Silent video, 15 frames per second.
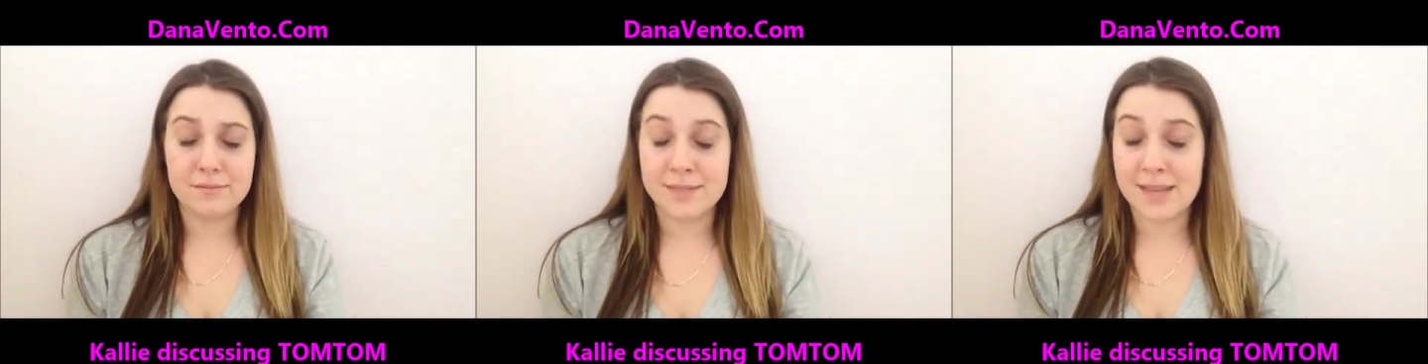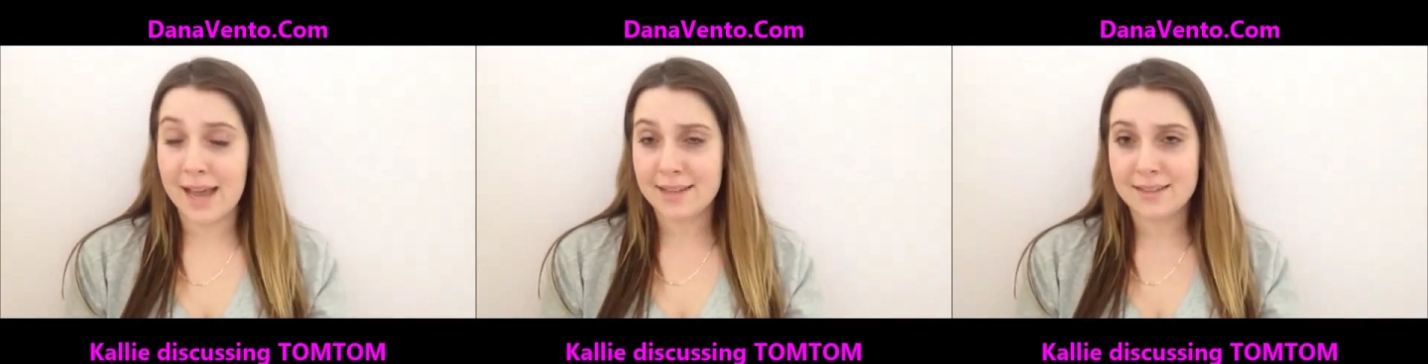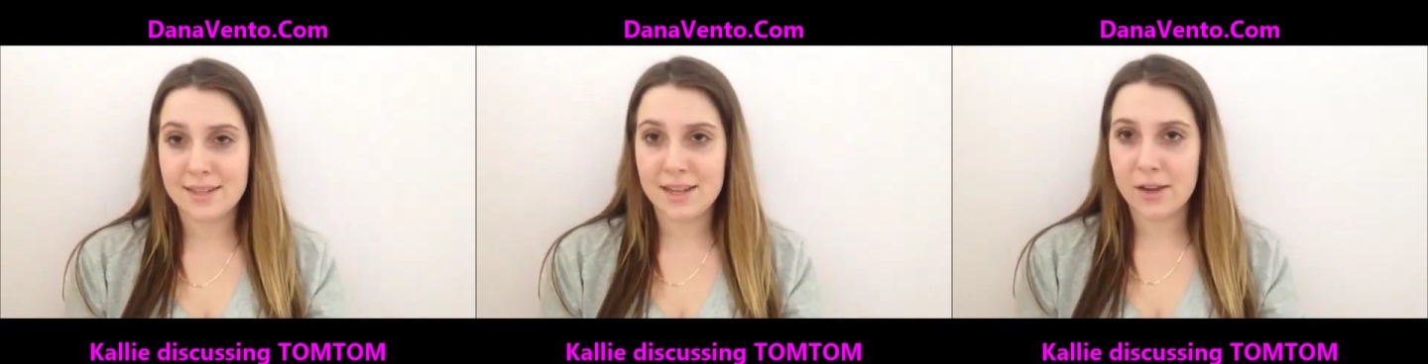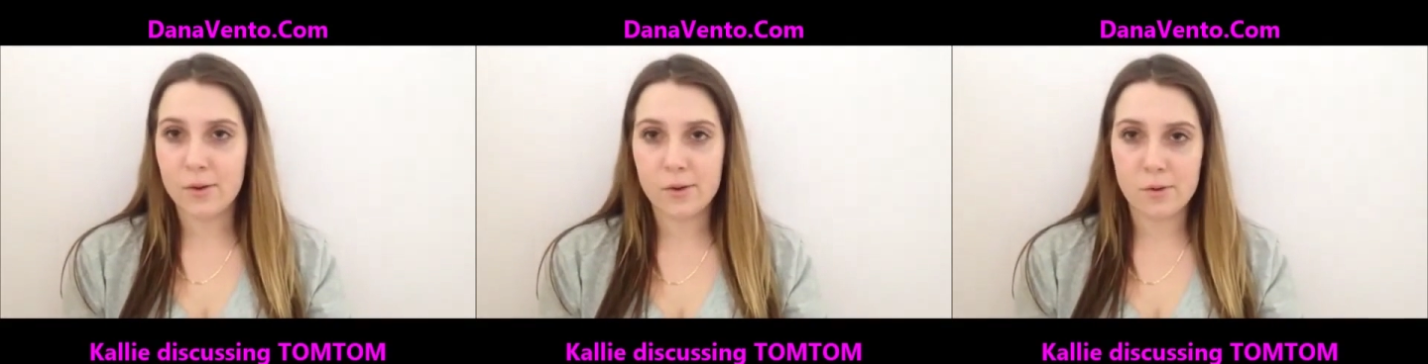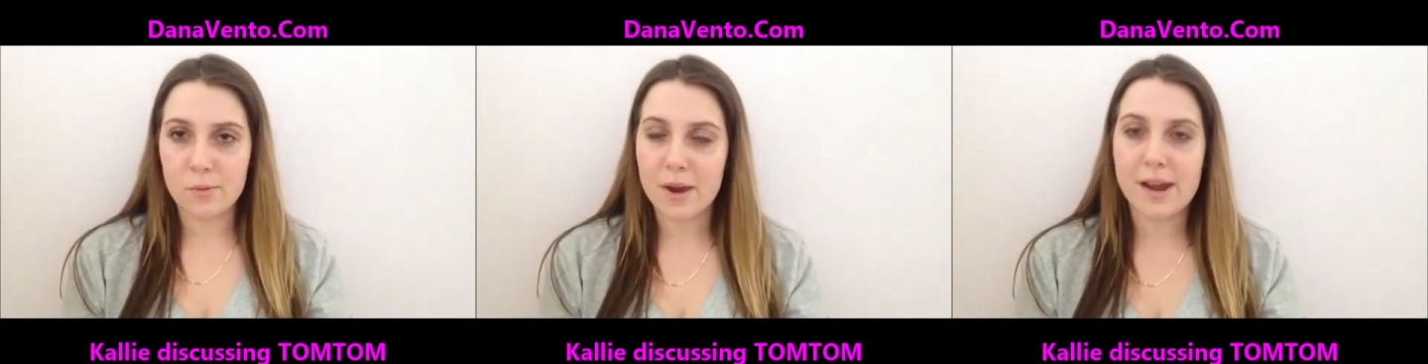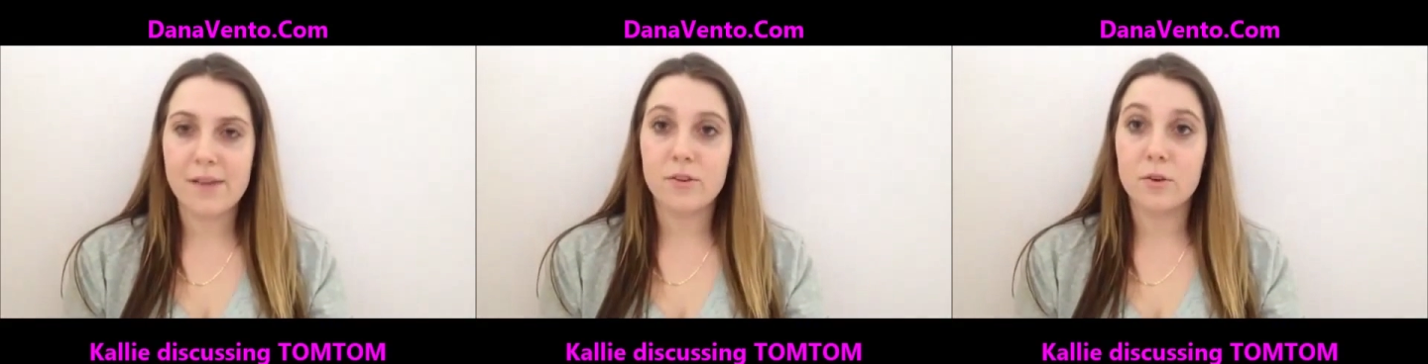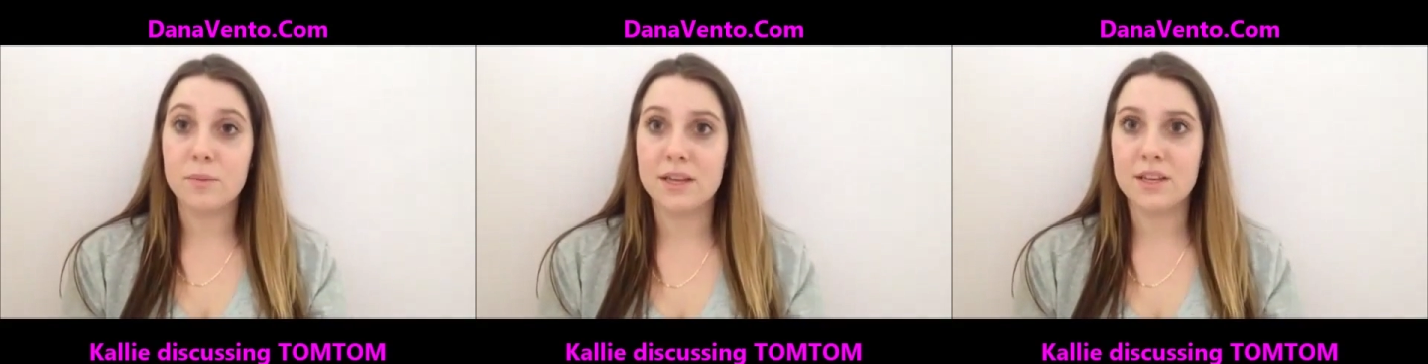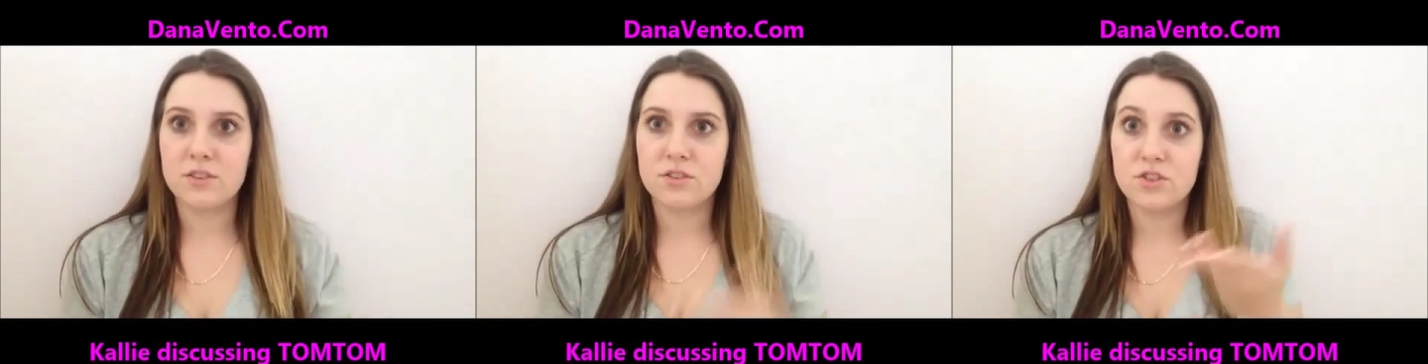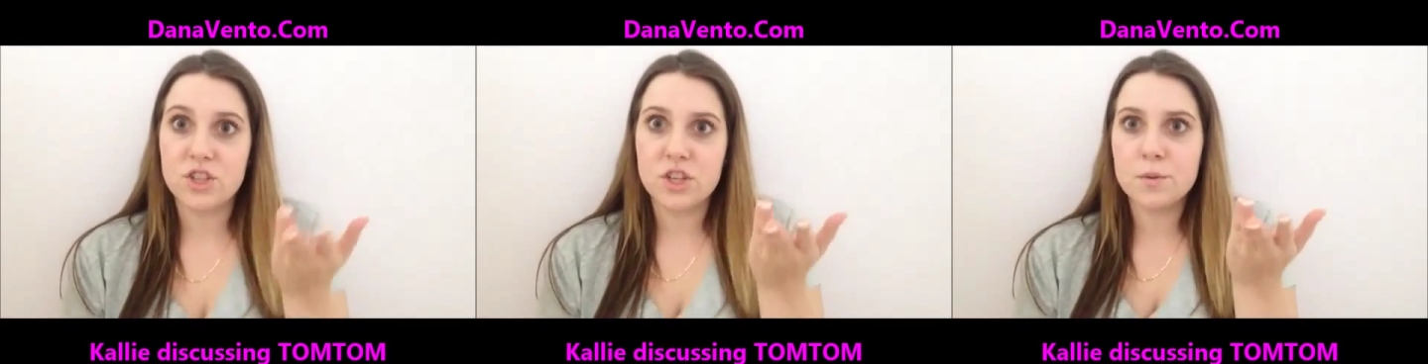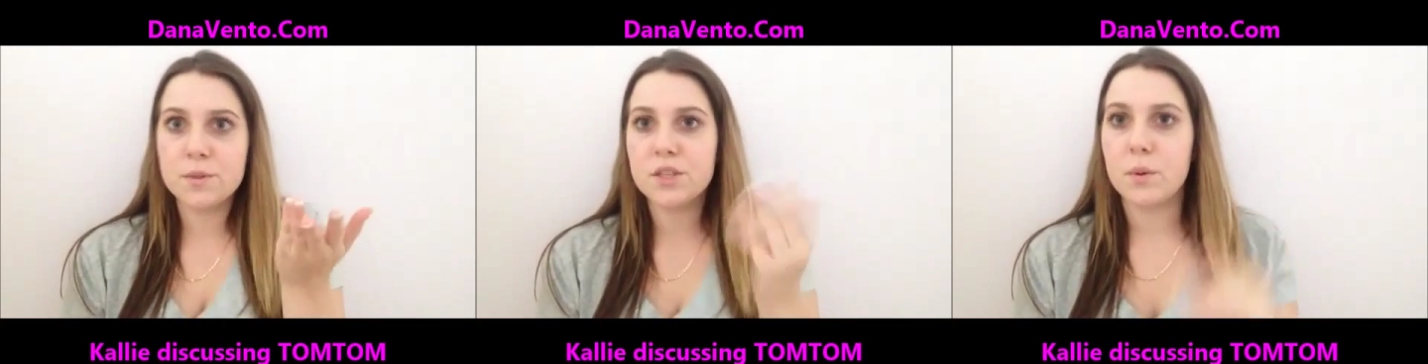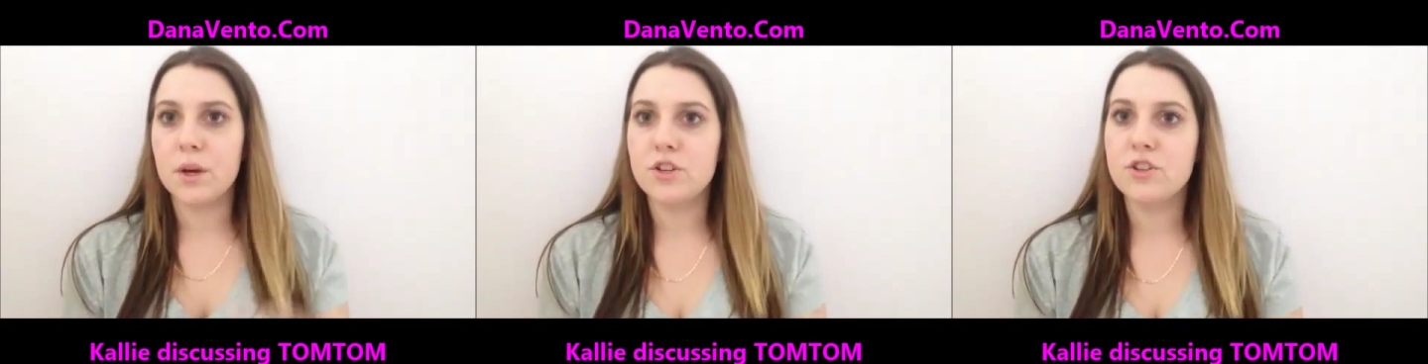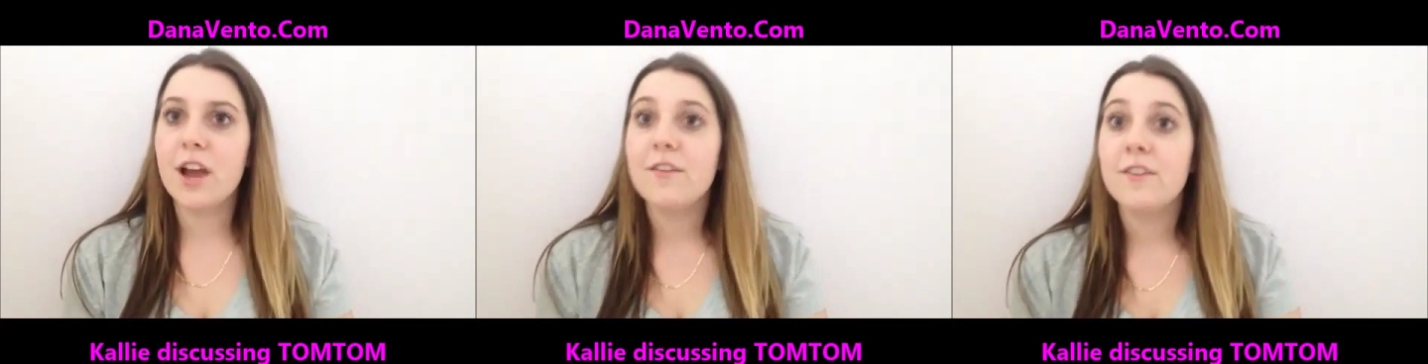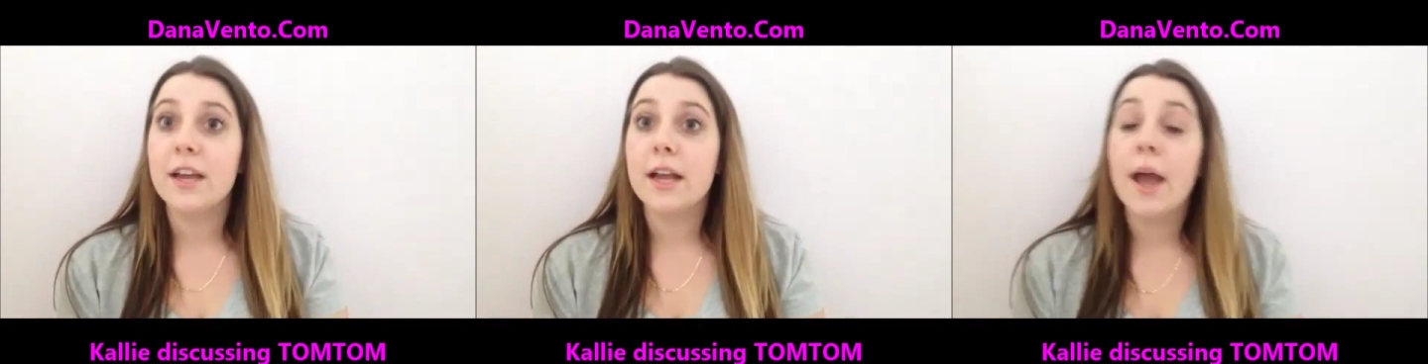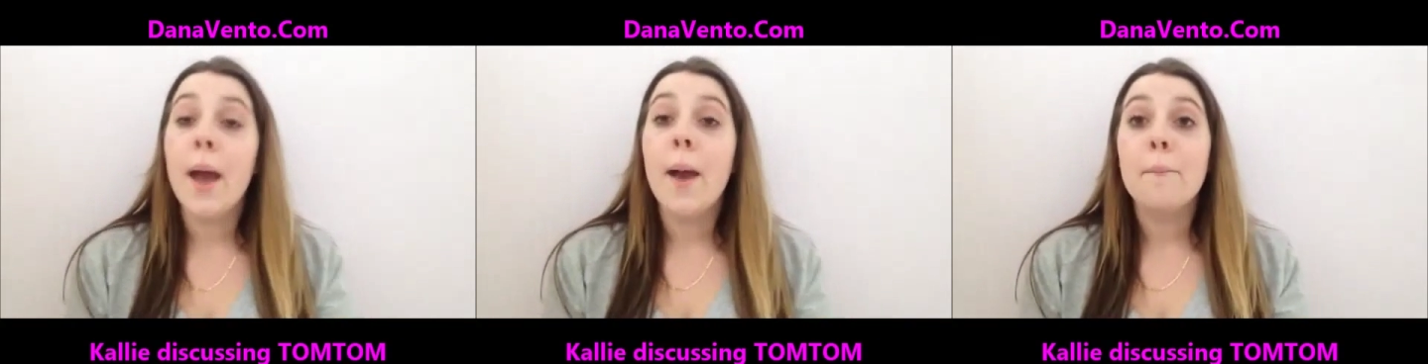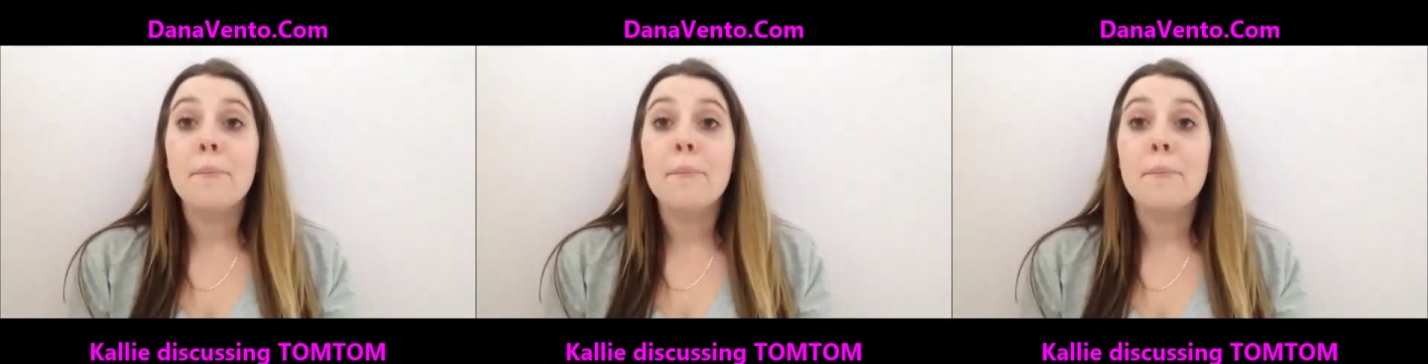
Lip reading: texting or whatever because she was the one driving.